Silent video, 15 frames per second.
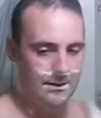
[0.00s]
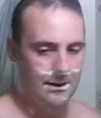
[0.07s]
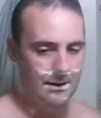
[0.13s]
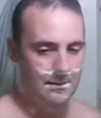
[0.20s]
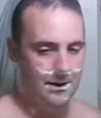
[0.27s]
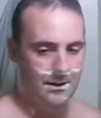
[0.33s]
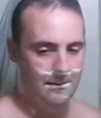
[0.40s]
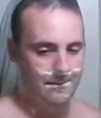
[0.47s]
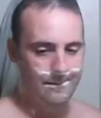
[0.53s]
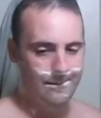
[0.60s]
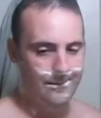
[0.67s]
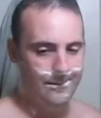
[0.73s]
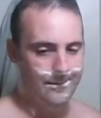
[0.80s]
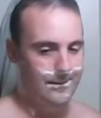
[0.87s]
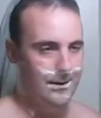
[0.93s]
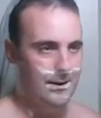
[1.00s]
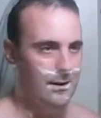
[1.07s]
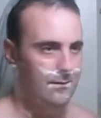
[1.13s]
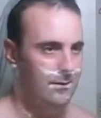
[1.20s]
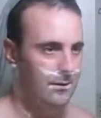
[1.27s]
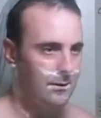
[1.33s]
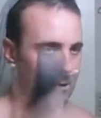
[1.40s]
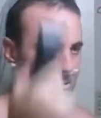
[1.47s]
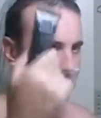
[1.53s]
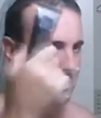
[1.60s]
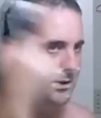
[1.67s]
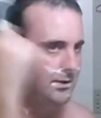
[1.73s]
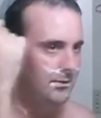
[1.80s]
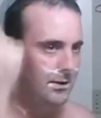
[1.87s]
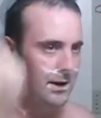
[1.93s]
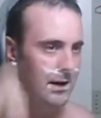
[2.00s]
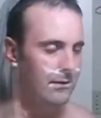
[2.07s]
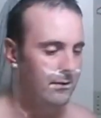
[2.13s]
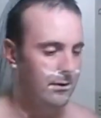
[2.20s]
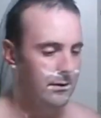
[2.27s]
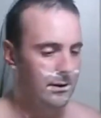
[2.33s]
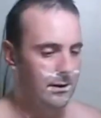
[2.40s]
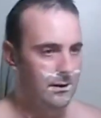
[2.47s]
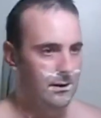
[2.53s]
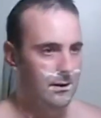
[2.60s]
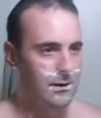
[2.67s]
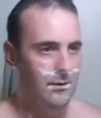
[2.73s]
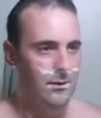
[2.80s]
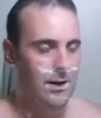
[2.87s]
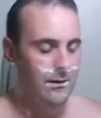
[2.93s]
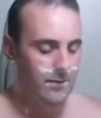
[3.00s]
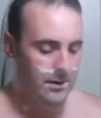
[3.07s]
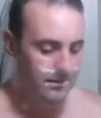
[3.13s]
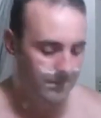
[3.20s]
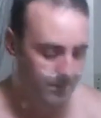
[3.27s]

I mean, different lotions, whatever you